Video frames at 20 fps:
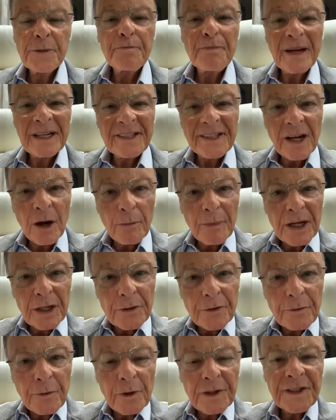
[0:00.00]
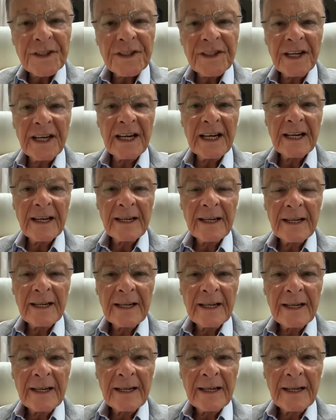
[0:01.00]
And especially
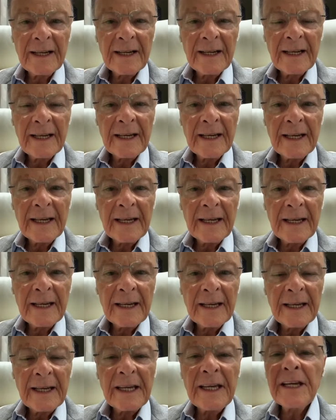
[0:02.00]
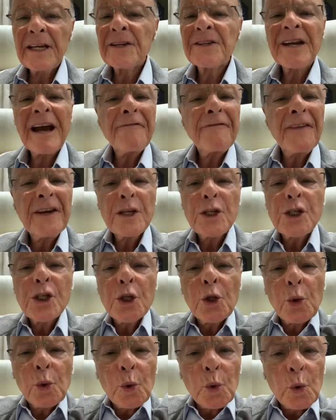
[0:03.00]
you, who
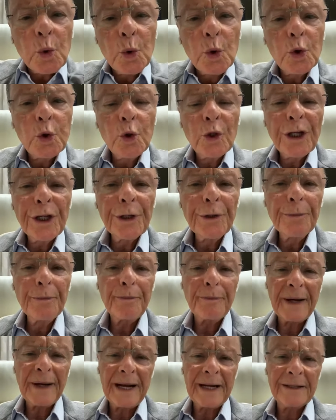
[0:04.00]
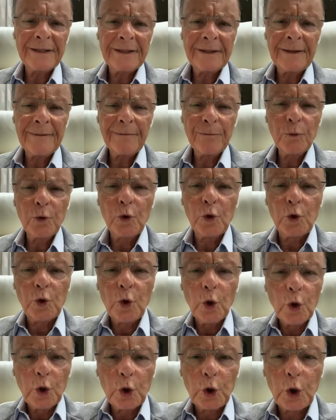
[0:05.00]
have done everything
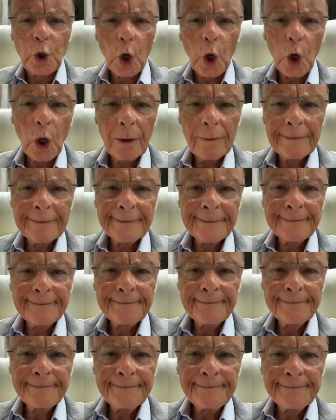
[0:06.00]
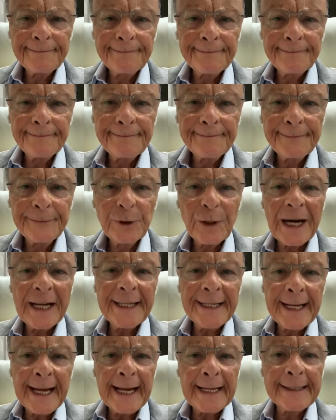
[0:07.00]
wrong that you can imagine. Everything.
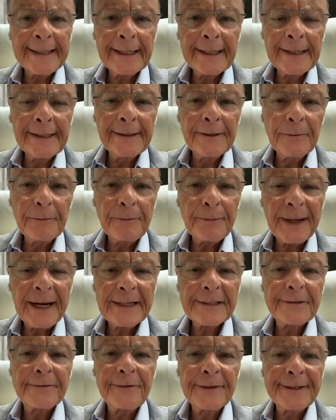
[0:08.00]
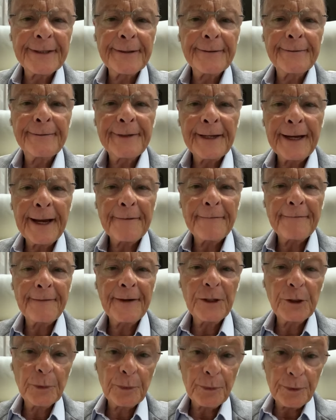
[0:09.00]
There is nothing wrong
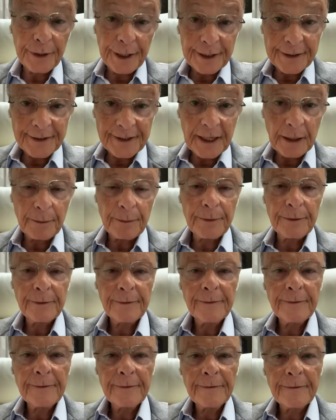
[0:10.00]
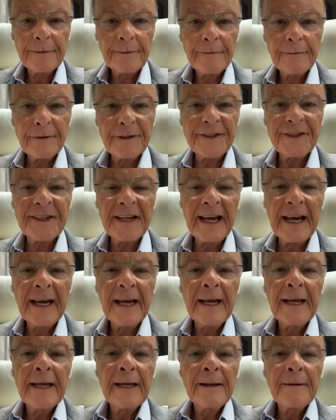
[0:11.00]
that you haven't done yet. For
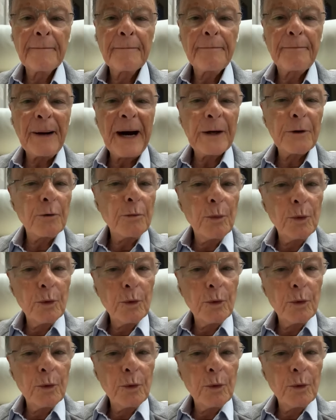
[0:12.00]
example,